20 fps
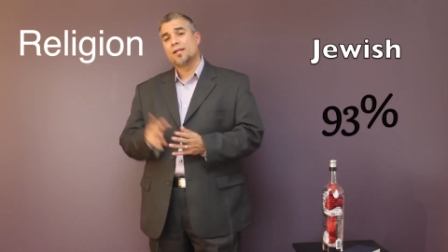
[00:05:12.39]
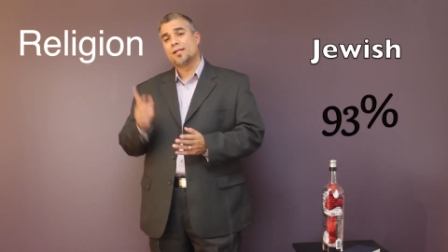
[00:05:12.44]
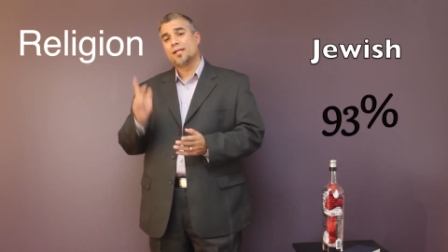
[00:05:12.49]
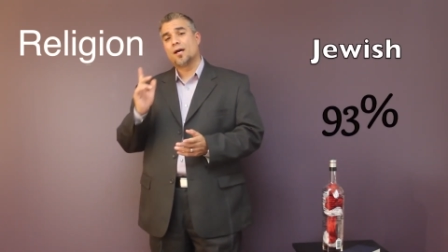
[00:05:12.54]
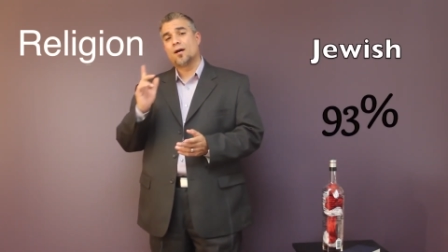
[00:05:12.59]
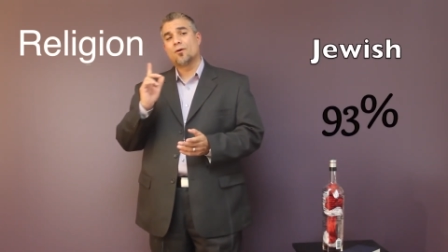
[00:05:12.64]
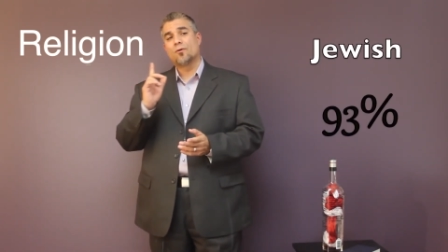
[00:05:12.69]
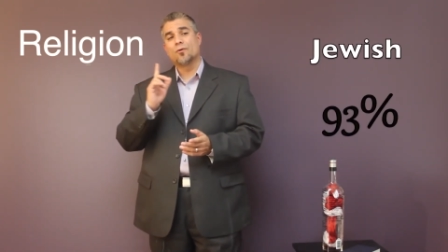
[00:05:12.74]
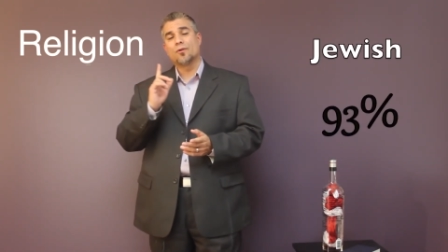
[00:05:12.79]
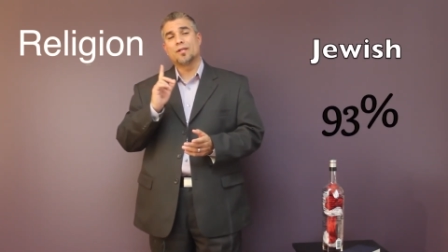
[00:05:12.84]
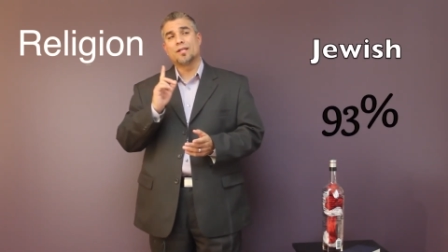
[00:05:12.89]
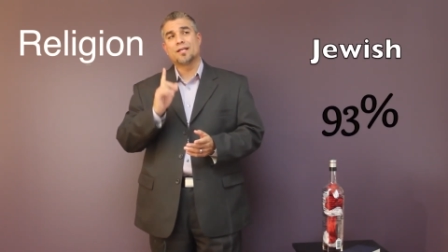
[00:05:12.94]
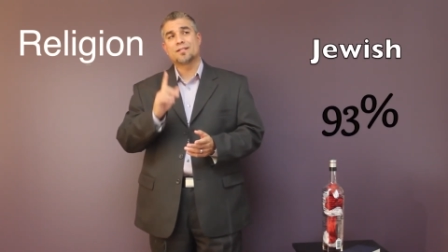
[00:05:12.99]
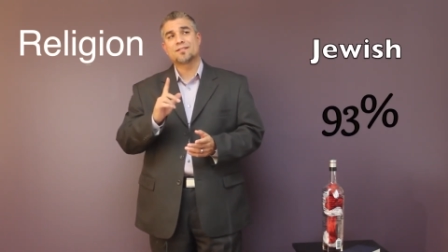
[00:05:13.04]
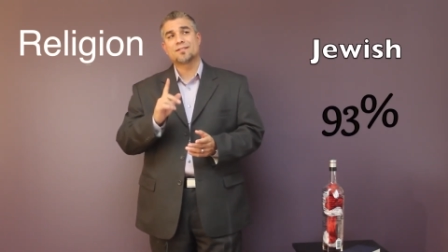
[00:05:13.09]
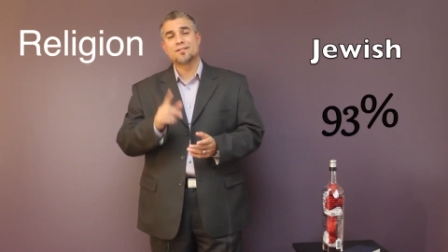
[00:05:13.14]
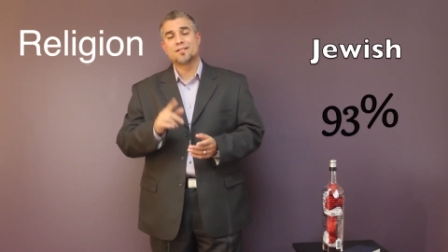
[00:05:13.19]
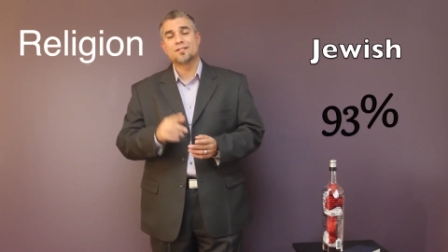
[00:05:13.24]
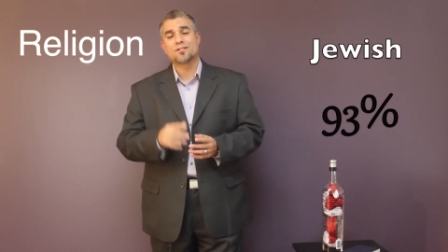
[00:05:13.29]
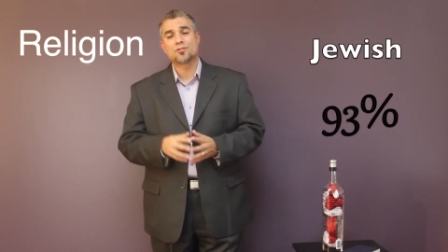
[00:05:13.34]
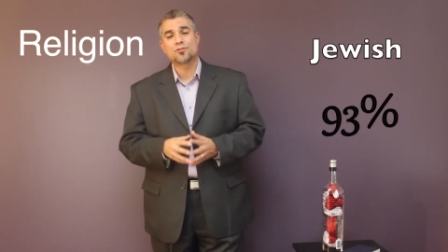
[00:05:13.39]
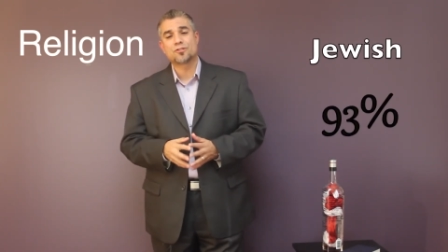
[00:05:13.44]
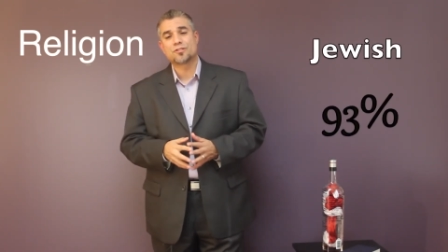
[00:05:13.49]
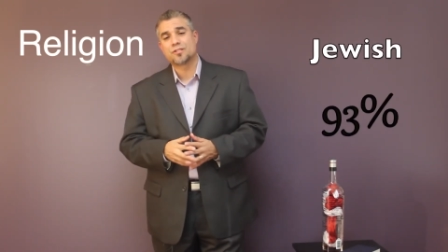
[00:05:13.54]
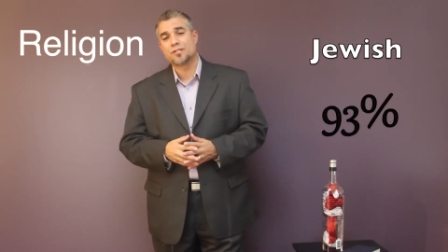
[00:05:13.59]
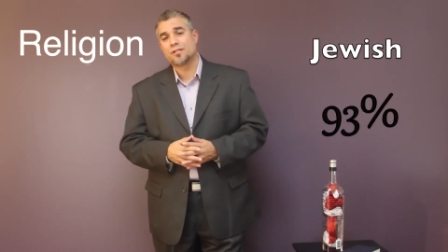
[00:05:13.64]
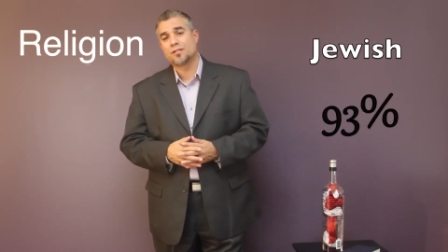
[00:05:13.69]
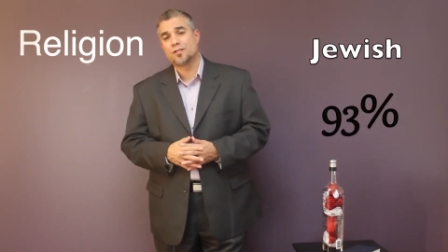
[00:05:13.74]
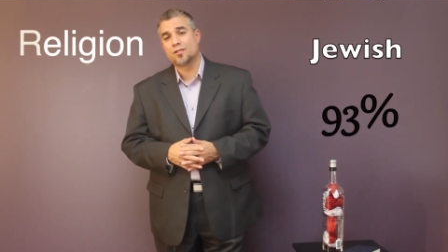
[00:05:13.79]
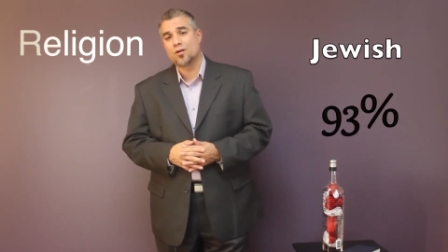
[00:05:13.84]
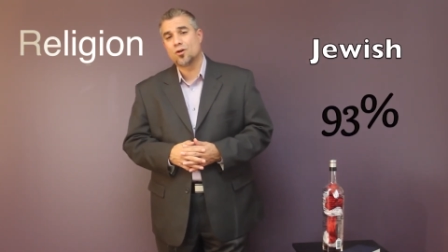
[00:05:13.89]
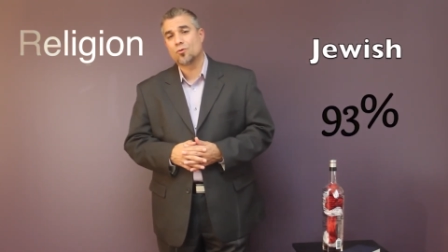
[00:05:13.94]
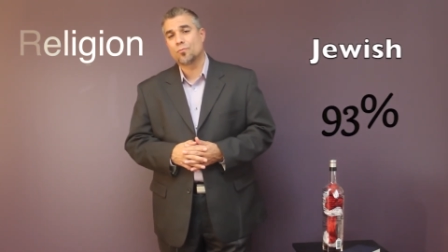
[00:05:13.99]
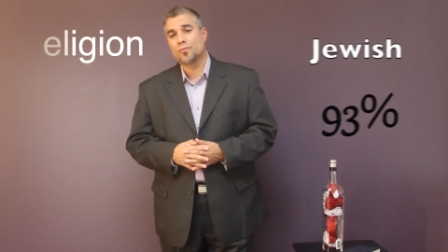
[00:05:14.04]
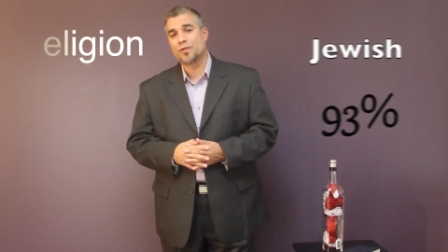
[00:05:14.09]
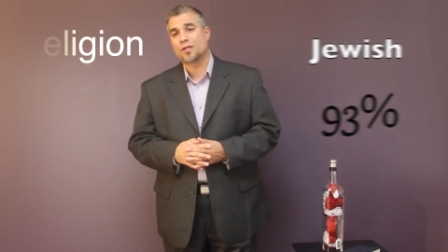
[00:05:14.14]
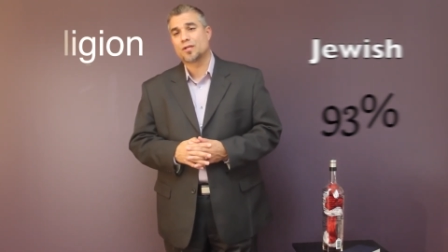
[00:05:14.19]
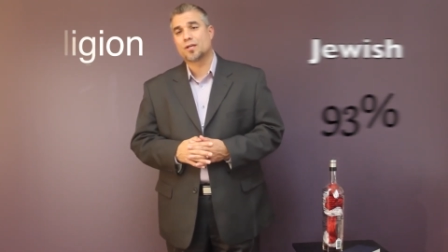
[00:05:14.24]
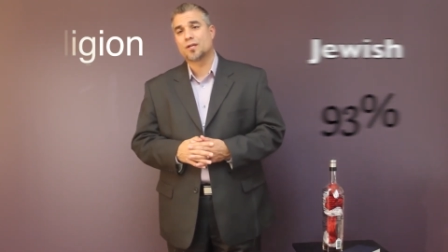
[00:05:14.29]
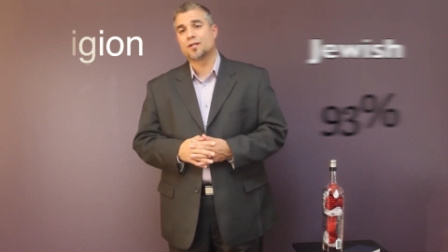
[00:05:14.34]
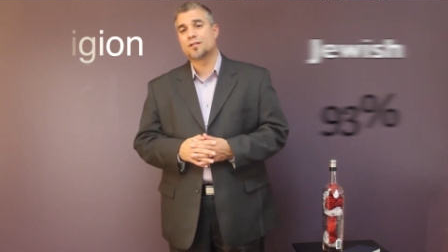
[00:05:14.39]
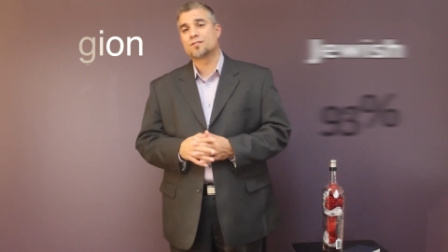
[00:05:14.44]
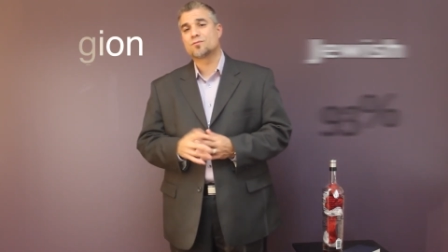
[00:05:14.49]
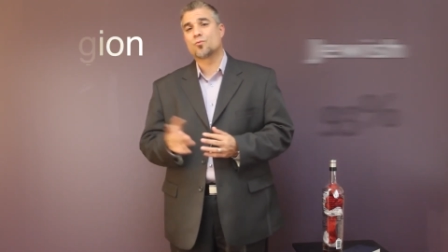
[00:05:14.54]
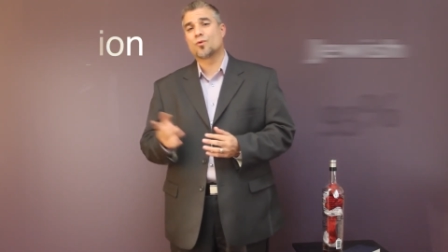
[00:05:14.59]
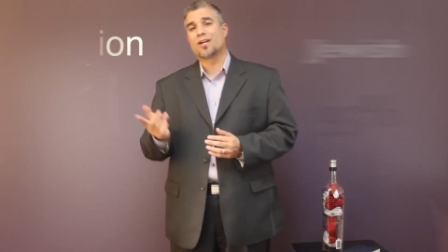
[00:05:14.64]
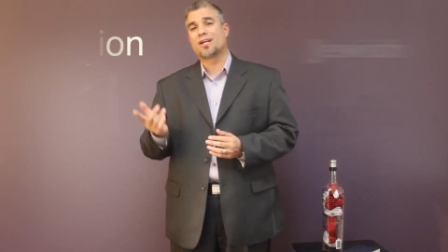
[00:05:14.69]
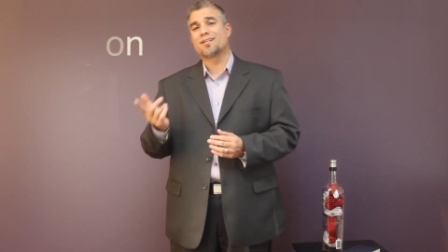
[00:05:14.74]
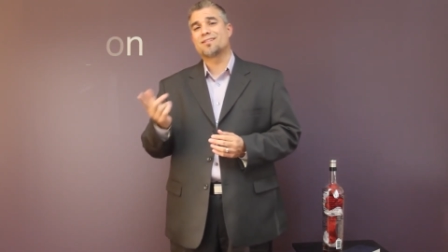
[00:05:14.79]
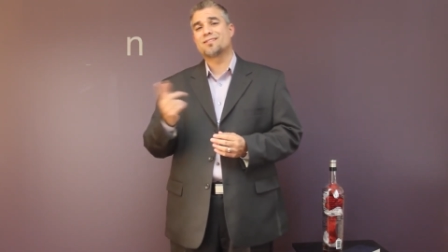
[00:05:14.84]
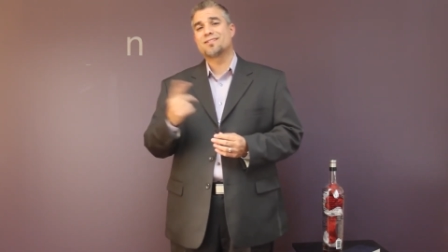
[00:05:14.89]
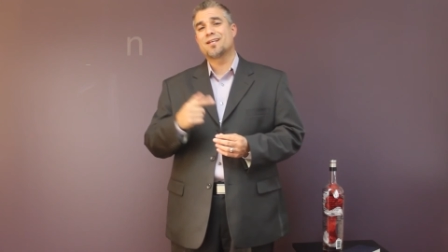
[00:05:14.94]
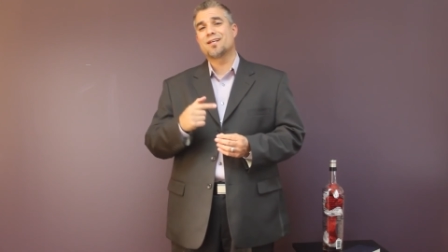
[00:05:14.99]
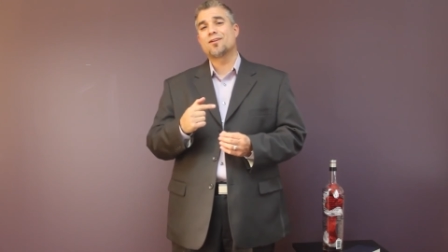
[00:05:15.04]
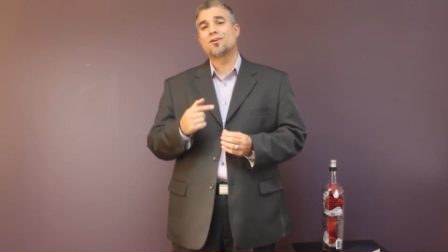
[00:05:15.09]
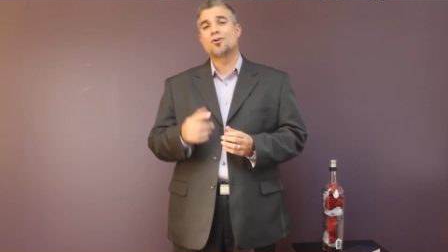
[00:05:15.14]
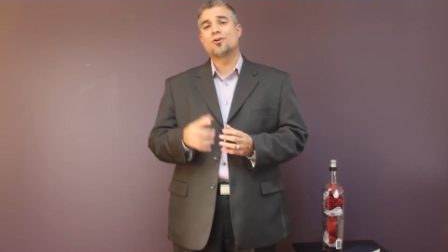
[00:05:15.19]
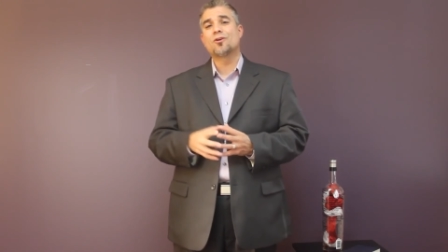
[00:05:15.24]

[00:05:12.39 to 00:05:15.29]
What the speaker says: Now, that's an interesting note because what I said